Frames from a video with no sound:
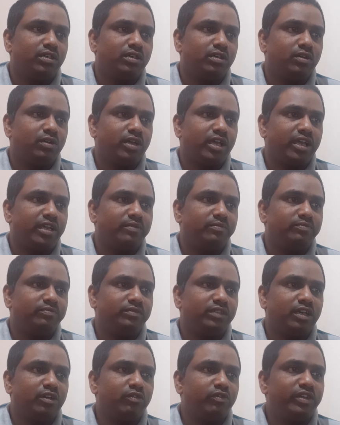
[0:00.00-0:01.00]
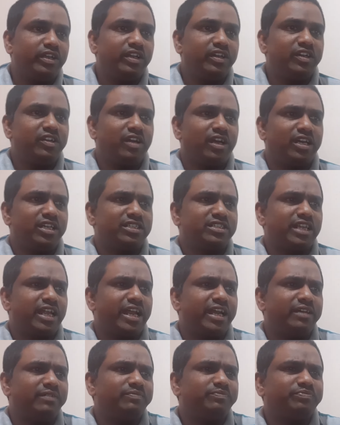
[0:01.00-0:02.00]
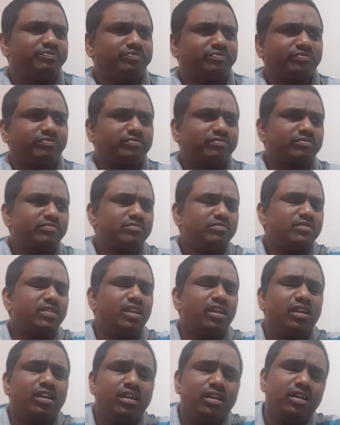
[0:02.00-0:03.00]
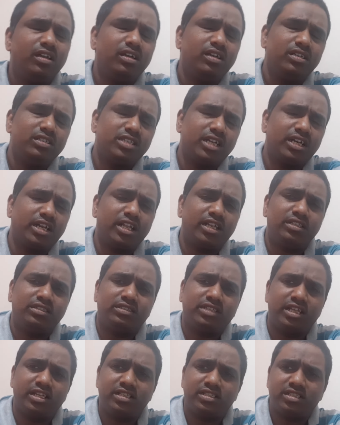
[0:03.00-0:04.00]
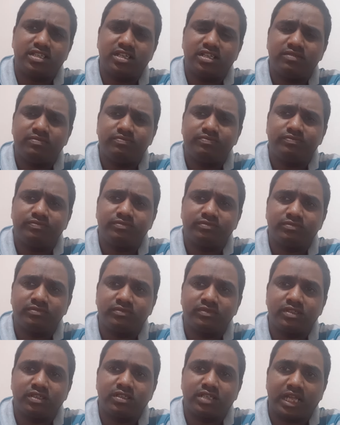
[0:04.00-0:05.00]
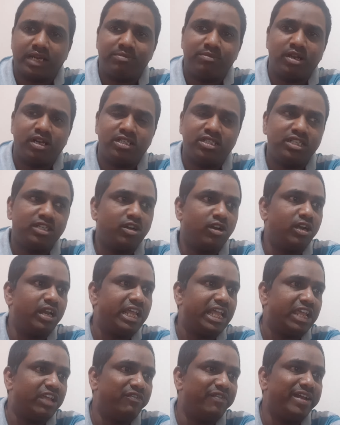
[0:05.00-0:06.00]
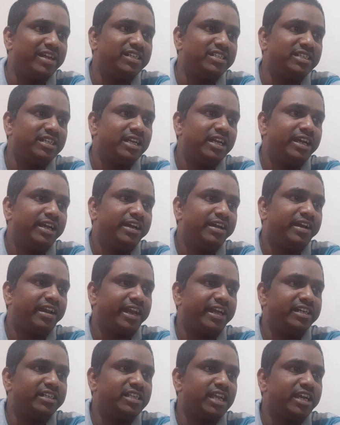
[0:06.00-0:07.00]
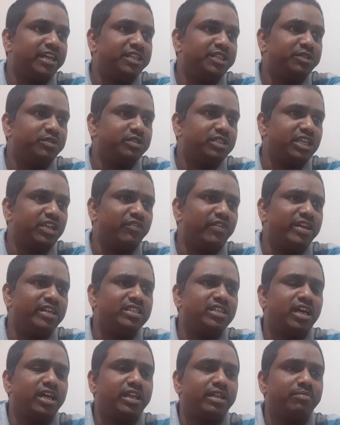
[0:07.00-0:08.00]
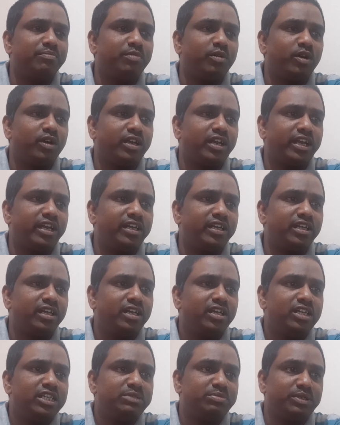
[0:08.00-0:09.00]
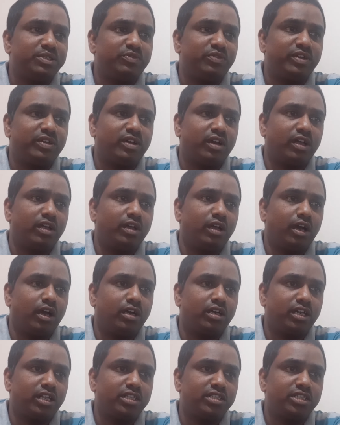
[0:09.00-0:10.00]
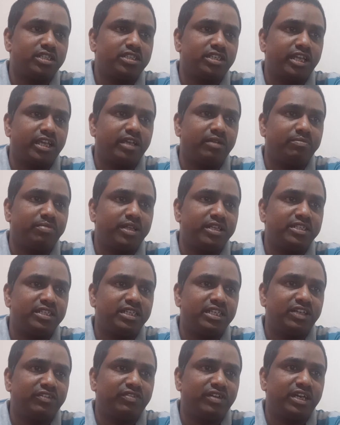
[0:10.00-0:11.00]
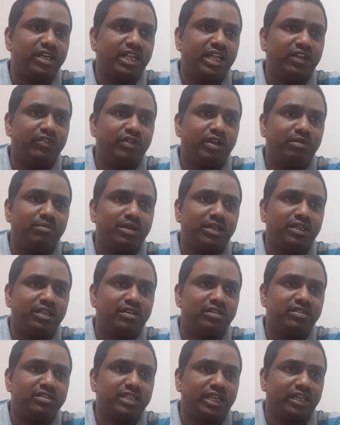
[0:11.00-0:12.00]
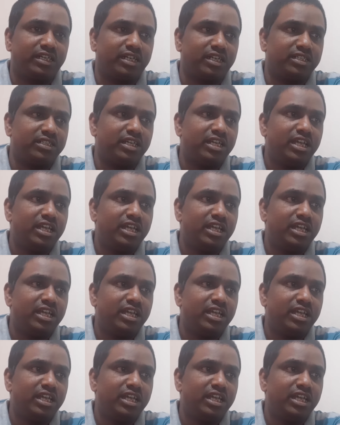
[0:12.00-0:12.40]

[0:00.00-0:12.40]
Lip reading: Okay, now we need to understand certain things, terminology called events, trends, and issues. Events are important specific occurrences taking place in different environmental sectors.